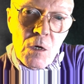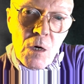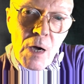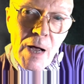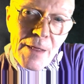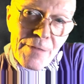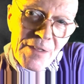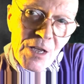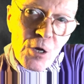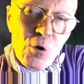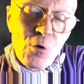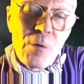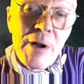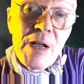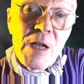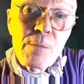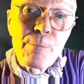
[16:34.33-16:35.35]
I think
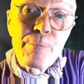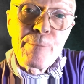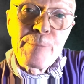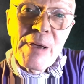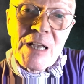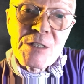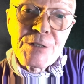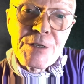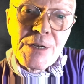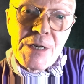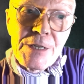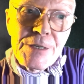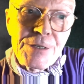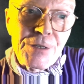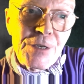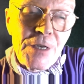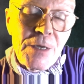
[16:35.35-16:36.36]
Craig
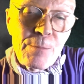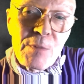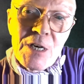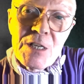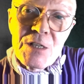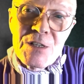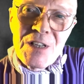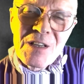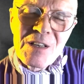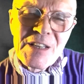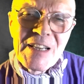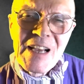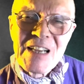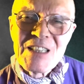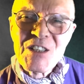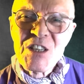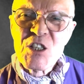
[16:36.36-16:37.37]
basically did, but still he
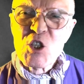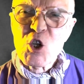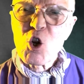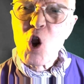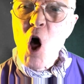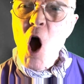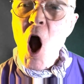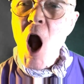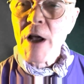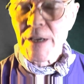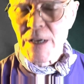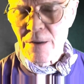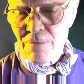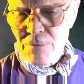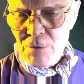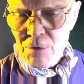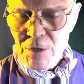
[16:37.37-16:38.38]
has this
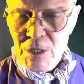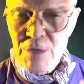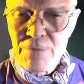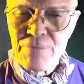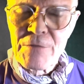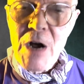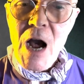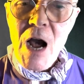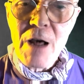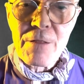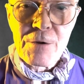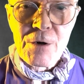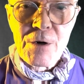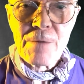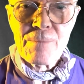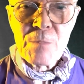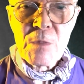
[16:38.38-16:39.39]
longing for his
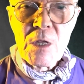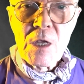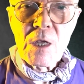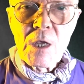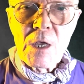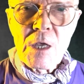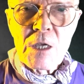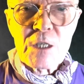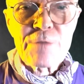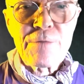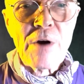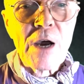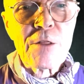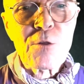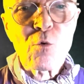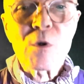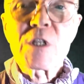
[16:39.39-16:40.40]
father. His
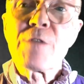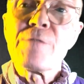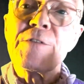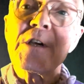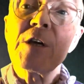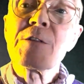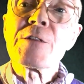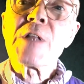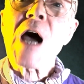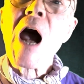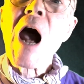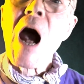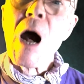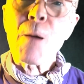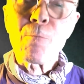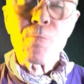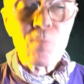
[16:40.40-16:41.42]
father went to
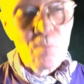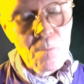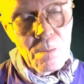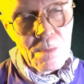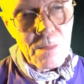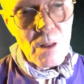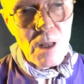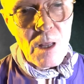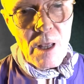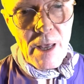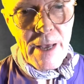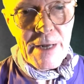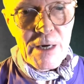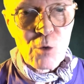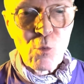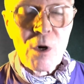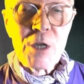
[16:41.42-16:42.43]
Vietnam,
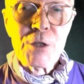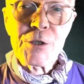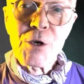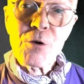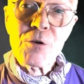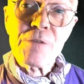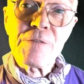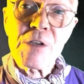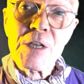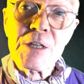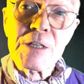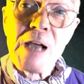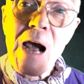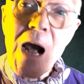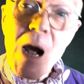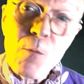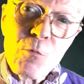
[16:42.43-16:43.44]
and he wanted to go to
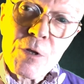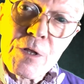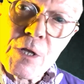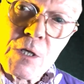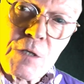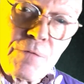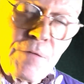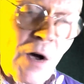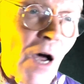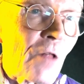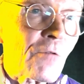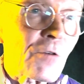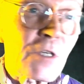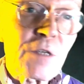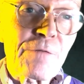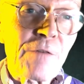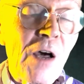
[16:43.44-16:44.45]
Vietnam with his father.
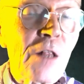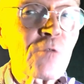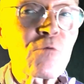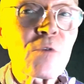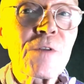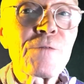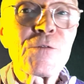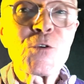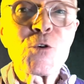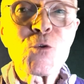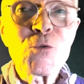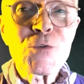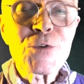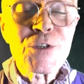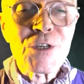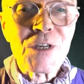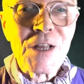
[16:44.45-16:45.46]
His father
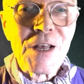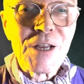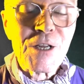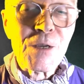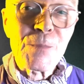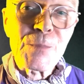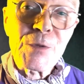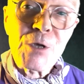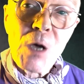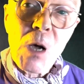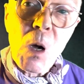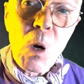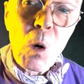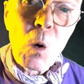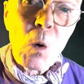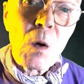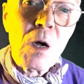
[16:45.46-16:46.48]
refused to let him
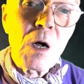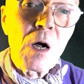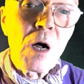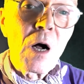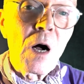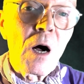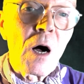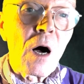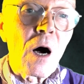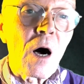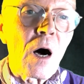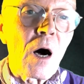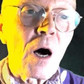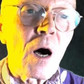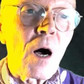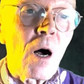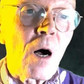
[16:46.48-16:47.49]
go. Kid
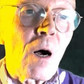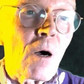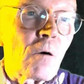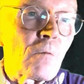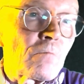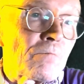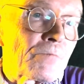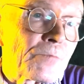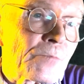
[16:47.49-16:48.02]
of